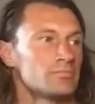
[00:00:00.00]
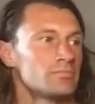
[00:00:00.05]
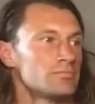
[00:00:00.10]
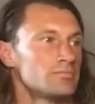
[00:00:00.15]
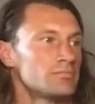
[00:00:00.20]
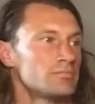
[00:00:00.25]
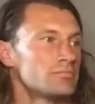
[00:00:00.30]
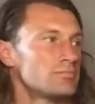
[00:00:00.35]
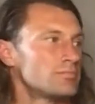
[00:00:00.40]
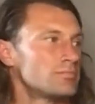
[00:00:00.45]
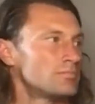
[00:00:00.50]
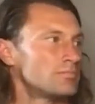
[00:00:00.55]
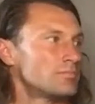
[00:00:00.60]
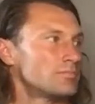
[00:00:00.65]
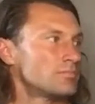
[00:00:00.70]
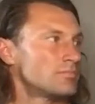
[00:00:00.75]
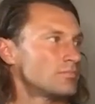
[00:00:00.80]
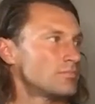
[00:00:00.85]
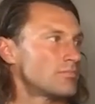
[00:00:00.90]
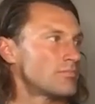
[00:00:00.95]

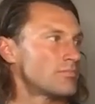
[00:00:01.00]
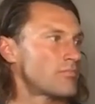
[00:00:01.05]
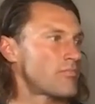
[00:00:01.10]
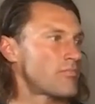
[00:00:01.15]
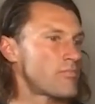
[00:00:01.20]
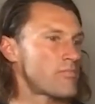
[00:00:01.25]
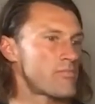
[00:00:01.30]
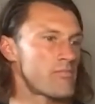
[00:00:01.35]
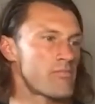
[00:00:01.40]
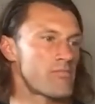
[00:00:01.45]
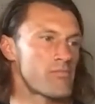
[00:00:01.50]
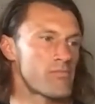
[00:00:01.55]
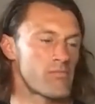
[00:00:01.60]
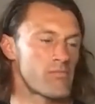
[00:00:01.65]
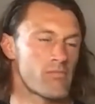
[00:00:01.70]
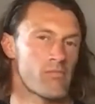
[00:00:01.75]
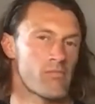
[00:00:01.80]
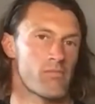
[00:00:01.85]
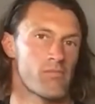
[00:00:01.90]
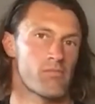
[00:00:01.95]

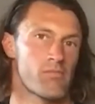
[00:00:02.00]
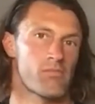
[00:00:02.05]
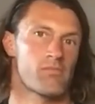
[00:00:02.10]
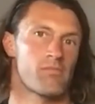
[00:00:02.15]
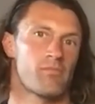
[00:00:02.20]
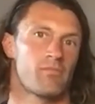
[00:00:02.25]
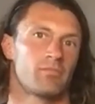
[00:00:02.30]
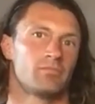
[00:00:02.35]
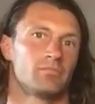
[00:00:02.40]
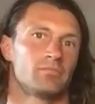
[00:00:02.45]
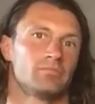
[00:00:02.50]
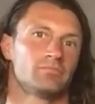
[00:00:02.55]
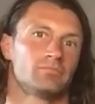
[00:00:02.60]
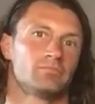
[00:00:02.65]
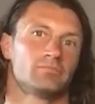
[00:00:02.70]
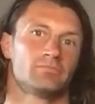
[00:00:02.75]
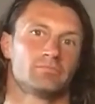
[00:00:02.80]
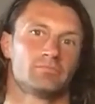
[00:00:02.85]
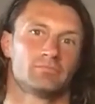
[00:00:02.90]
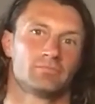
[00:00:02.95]

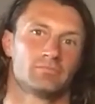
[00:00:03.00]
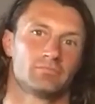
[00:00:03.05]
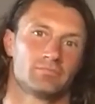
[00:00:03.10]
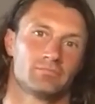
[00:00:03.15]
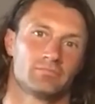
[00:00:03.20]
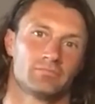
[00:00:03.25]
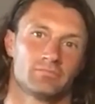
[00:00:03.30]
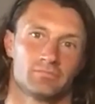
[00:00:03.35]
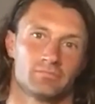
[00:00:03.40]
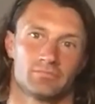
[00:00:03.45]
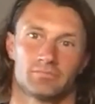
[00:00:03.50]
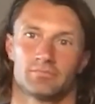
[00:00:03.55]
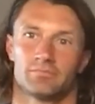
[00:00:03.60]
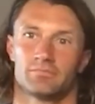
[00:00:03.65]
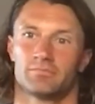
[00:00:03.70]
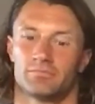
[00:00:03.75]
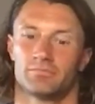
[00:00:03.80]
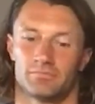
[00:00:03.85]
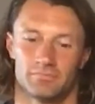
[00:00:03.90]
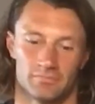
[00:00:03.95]

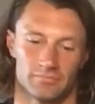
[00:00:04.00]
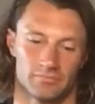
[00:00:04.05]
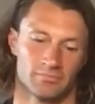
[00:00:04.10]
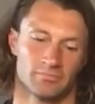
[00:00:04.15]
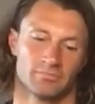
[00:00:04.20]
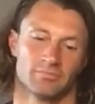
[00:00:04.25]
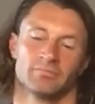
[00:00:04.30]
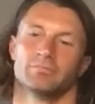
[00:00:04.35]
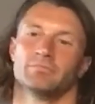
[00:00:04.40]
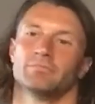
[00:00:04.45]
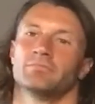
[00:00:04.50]
(not speaking)